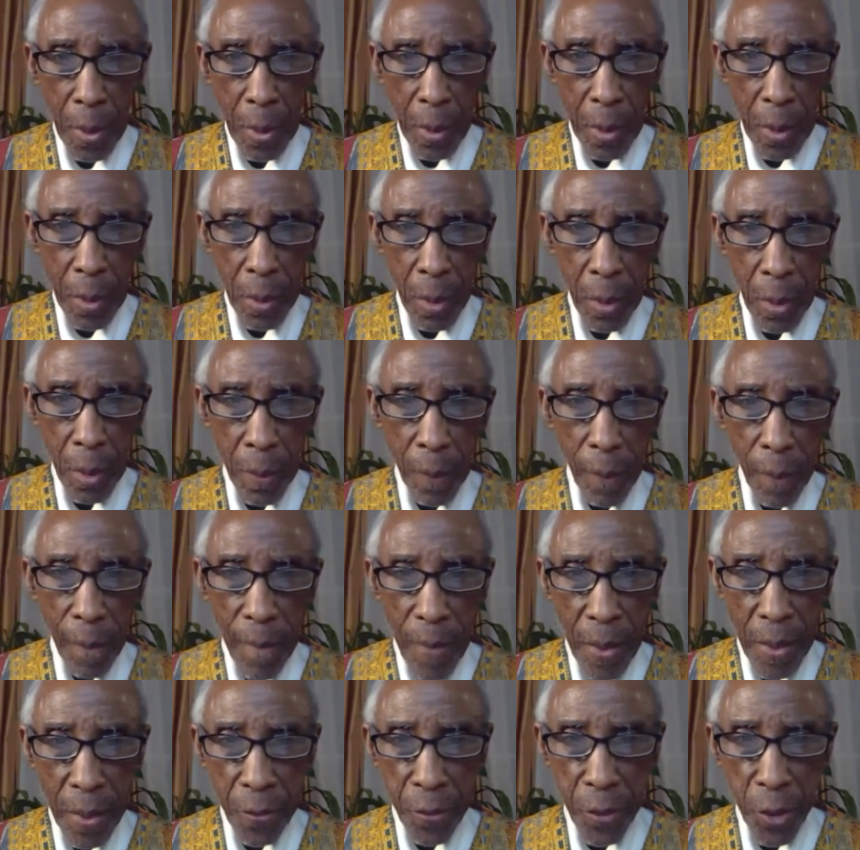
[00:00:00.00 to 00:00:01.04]
You know,
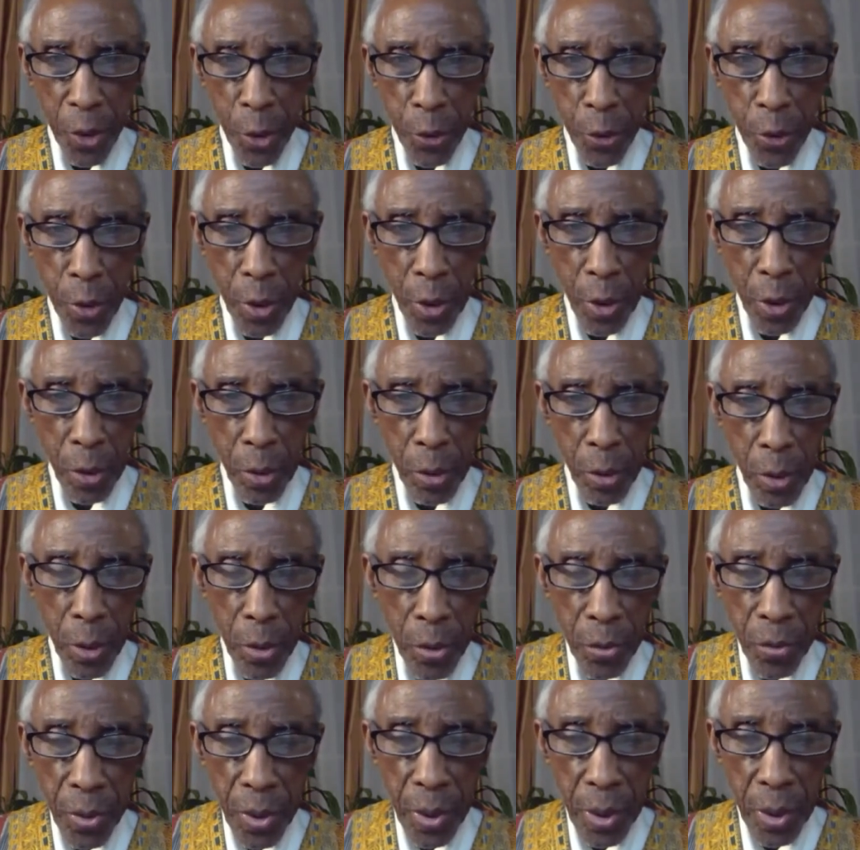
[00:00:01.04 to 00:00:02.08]
and of course, you're going to do
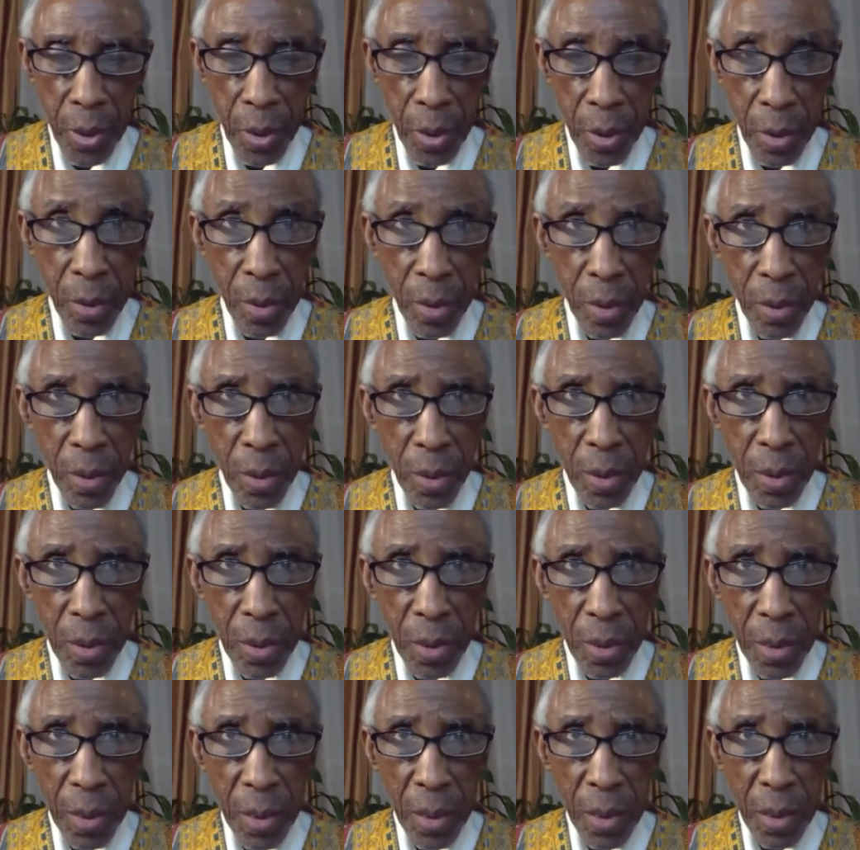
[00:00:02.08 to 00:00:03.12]
this in a
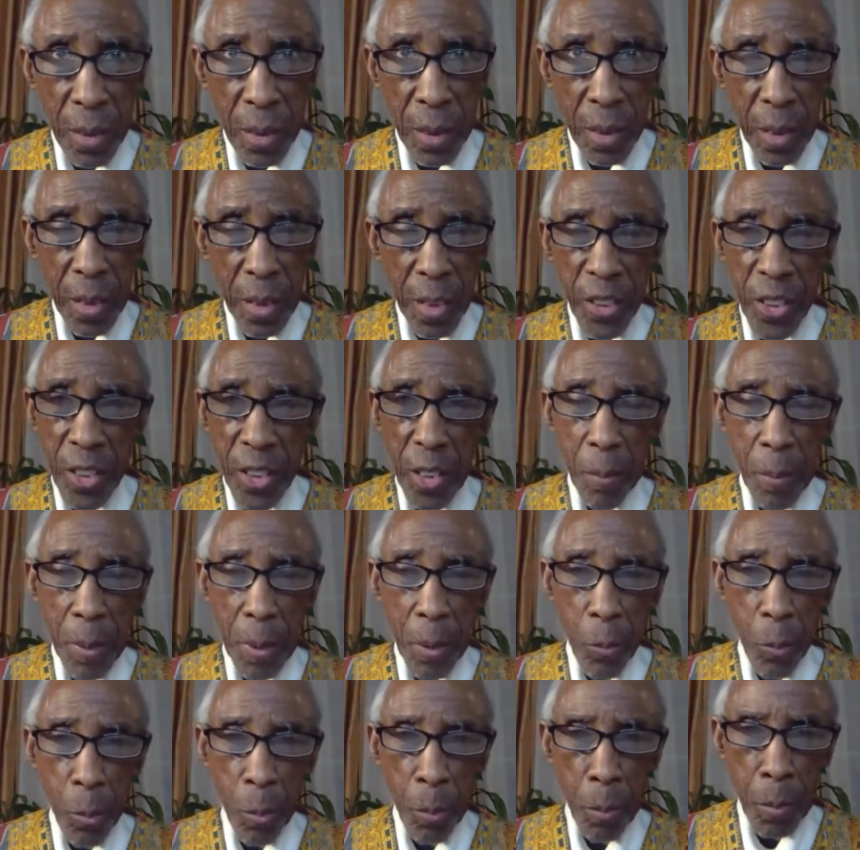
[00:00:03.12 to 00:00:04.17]
in, in a legitimate,
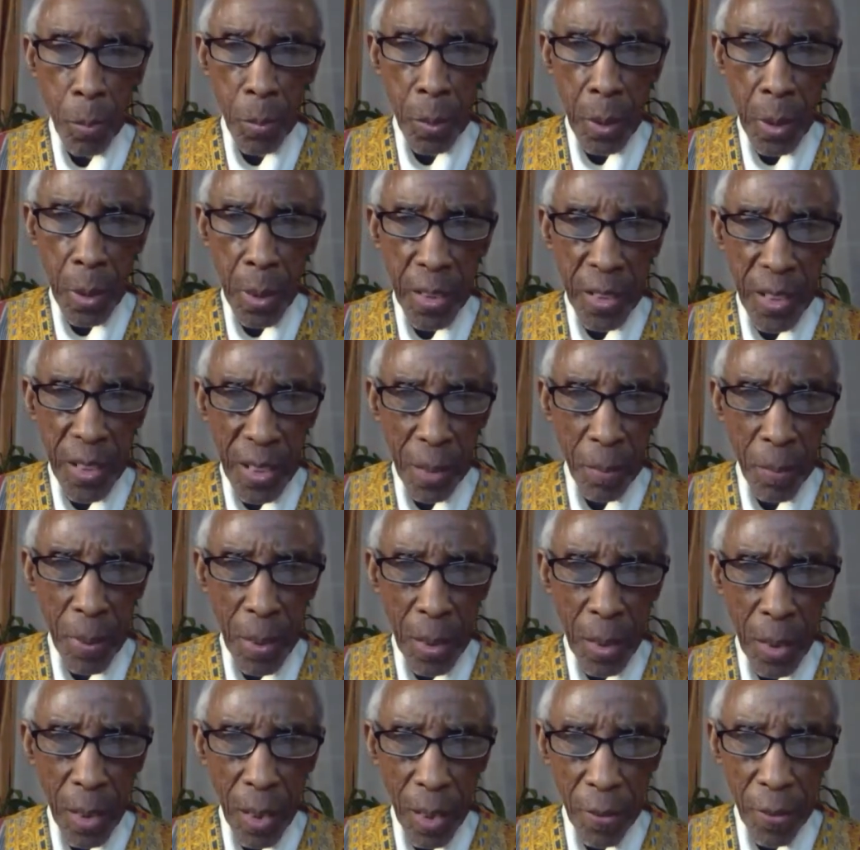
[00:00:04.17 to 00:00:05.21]

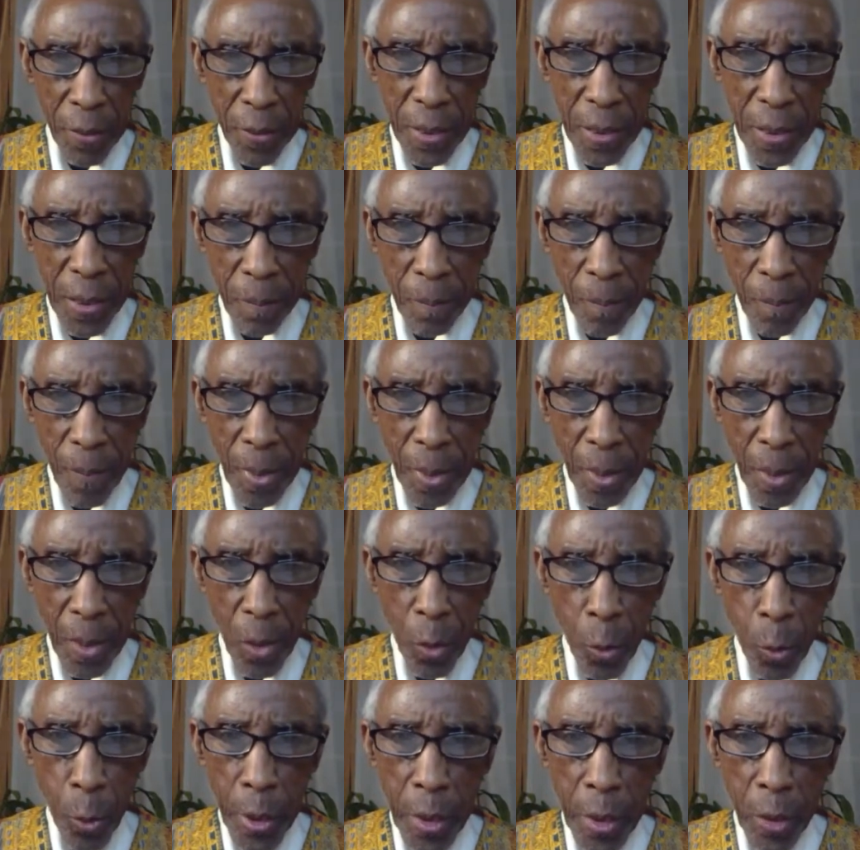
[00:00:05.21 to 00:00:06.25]
legitimate, loving,
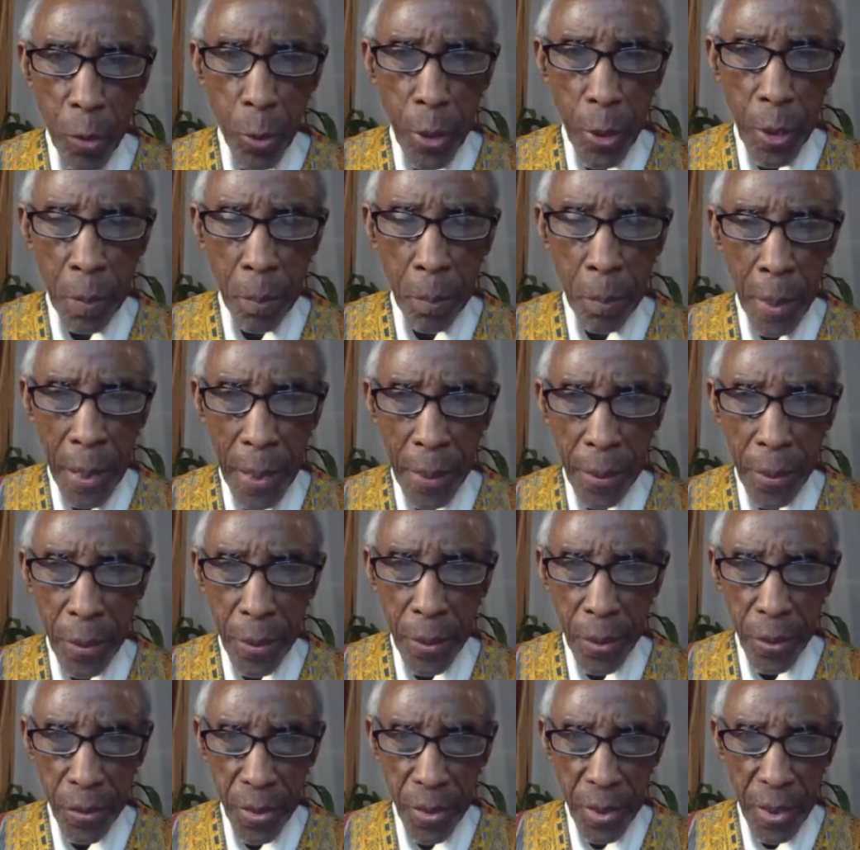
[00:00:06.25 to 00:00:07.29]
win-win manner.
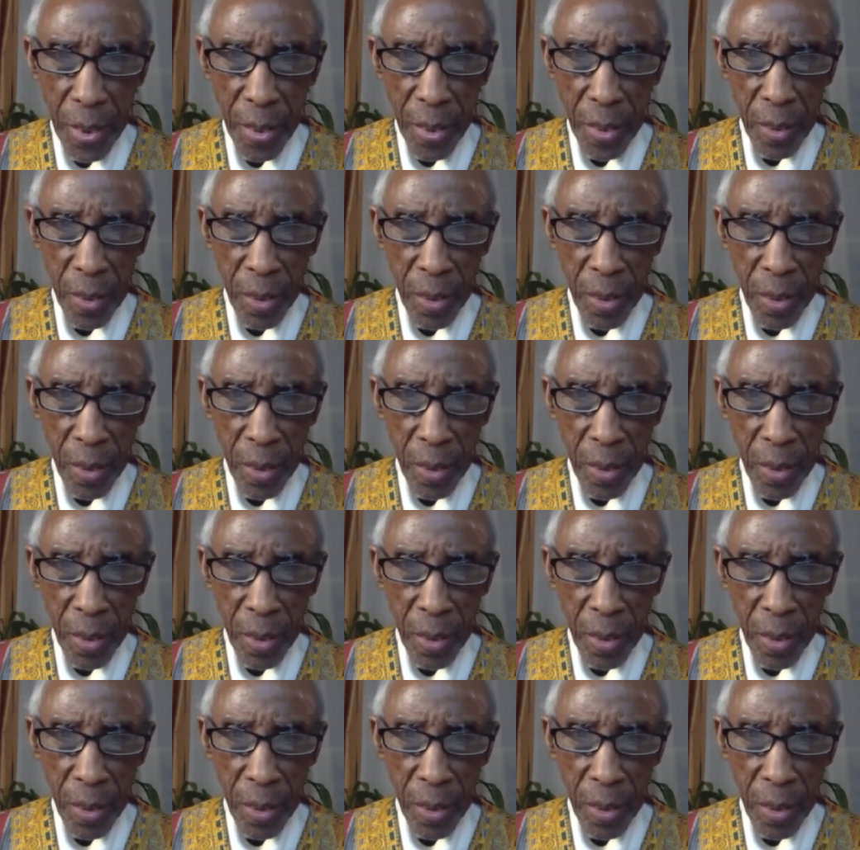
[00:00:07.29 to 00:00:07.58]
You see that?